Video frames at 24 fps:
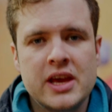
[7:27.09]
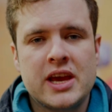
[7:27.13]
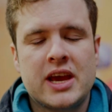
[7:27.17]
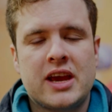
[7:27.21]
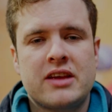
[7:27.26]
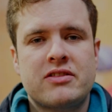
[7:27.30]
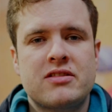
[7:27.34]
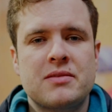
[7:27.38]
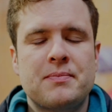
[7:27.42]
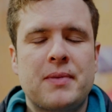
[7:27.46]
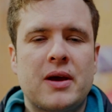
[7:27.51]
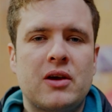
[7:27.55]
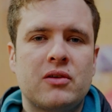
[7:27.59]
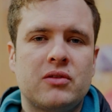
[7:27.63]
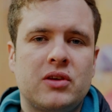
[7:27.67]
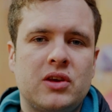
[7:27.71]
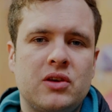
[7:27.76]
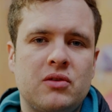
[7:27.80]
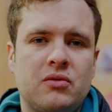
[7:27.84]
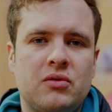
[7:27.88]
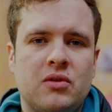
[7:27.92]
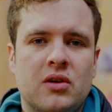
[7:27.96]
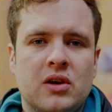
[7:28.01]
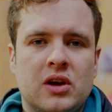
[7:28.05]
It's about
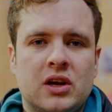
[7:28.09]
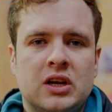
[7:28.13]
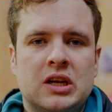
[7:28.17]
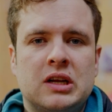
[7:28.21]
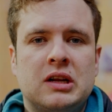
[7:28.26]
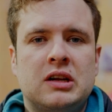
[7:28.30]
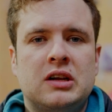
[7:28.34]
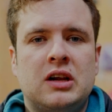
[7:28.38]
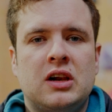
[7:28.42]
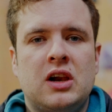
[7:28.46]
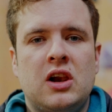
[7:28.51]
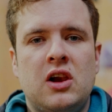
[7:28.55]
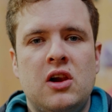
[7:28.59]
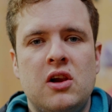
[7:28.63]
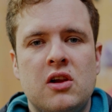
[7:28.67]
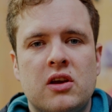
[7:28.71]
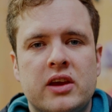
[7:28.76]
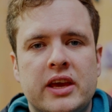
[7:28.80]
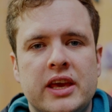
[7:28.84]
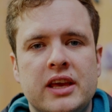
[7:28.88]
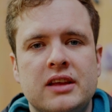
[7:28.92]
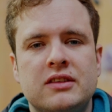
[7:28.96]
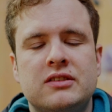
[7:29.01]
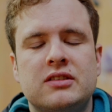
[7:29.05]
you
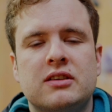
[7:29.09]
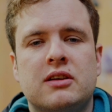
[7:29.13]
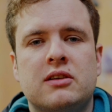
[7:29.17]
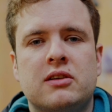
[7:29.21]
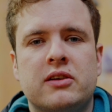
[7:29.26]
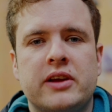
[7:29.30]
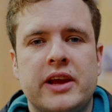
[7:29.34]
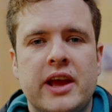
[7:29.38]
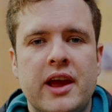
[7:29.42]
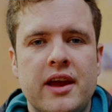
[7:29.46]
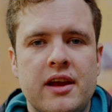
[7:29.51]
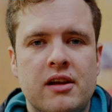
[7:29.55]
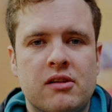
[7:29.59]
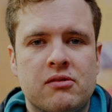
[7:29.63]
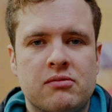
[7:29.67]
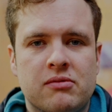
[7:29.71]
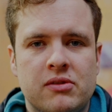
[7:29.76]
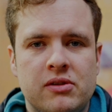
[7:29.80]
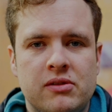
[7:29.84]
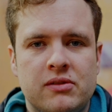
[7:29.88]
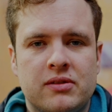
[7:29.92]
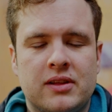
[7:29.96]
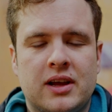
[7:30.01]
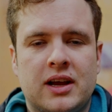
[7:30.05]
looking to create a
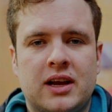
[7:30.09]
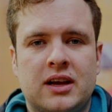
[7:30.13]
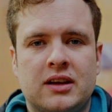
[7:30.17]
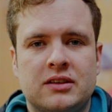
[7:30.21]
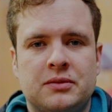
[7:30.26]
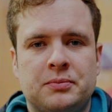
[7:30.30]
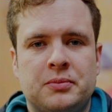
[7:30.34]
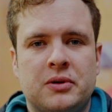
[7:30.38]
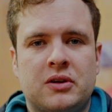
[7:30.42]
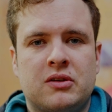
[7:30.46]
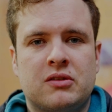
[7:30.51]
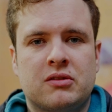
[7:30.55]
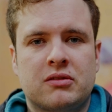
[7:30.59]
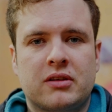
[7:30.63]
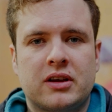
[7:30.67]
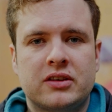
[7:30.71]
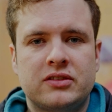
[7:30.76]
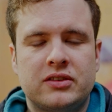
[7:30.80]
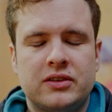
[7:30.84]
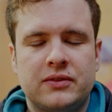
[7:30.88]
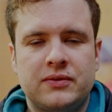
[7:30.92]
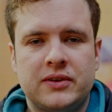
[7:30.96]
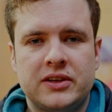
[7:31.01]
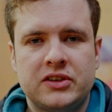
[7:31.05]
route that has
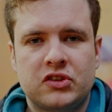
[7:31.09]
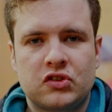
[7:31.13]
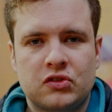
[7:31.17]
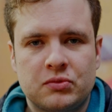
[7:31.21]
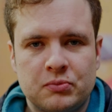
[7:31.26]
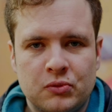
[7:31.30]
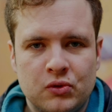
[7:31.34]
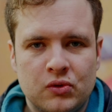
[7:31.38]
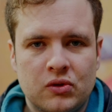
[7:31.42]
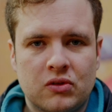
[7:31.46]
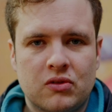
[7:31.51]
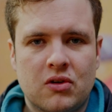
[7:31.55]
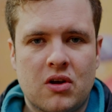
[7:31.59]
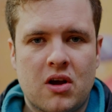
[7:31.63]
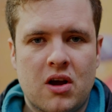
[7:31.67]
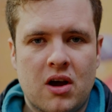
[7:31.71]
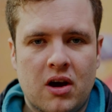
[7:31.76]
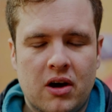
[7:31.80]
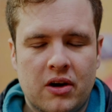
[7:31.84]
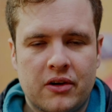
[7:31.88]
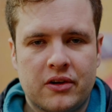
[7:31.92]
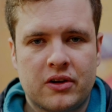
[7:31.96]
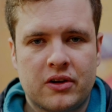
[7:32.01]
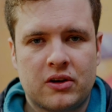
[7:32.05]
progressively smaller or
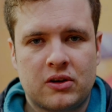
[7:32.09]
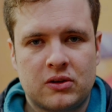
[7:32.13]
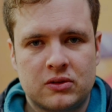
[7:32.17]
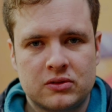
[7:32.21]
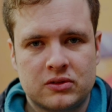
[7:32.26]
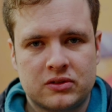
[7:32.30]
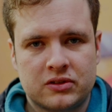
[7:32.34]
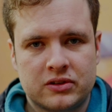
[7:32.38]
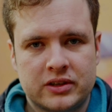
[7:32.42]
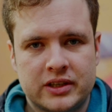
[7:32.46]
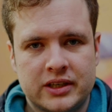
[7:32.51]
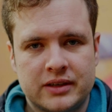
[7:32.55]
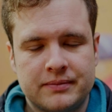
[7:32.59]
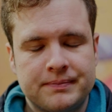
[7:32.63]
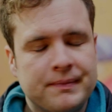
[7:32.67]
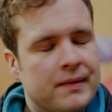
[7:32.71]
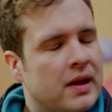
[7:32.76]
harder holds on it.